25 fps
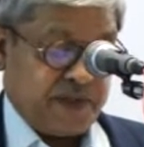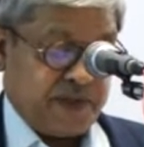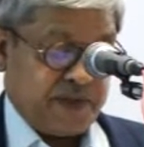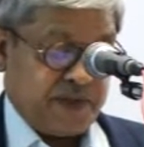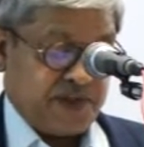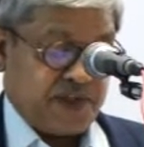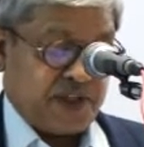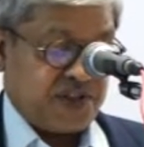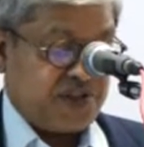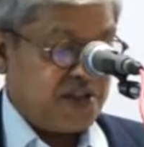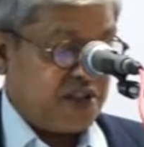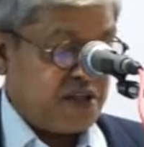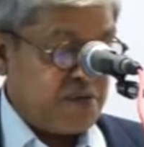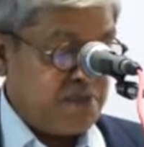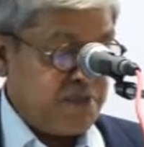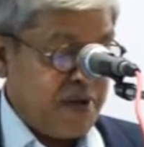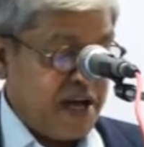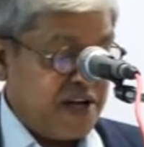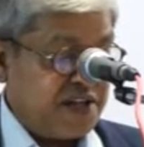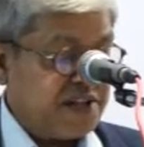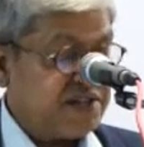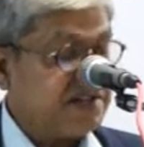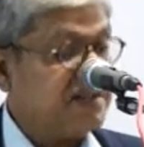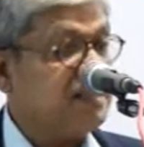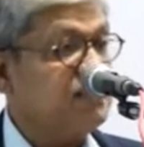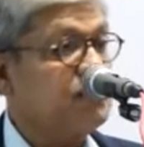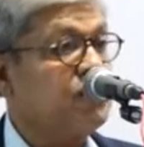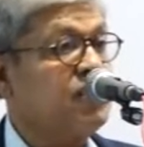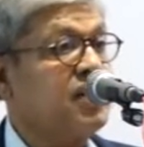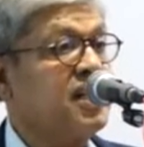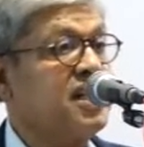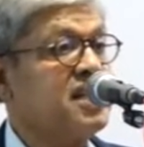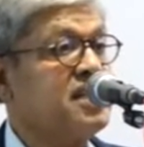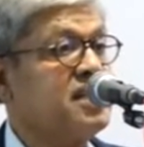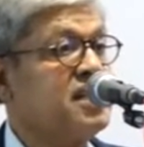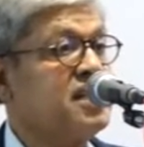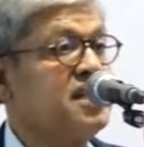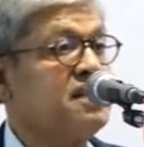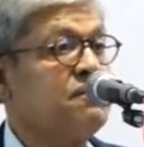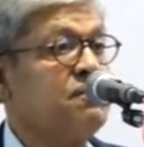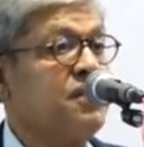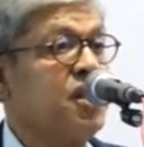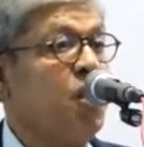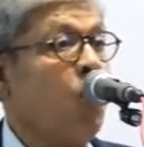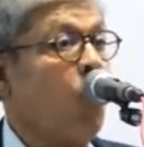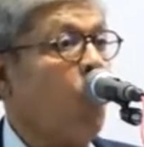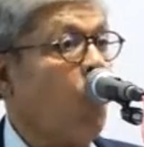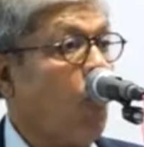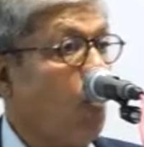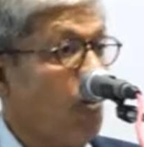Such a comparison would indeed
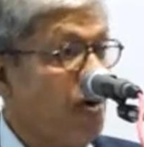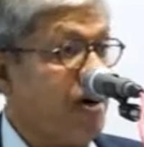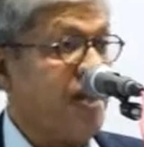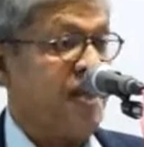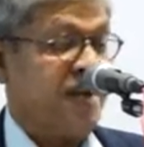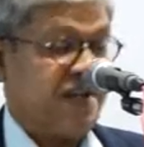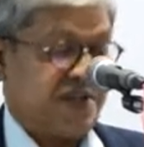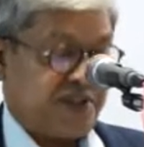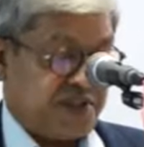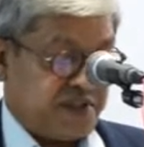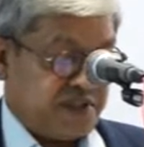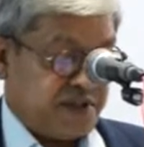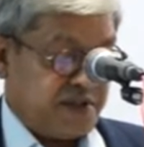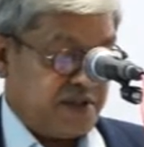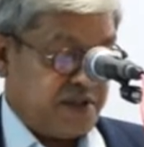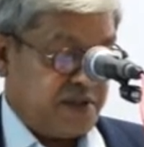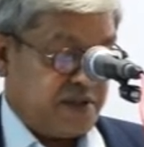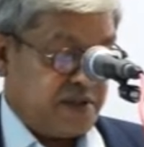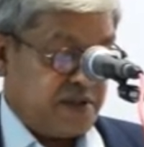be odious,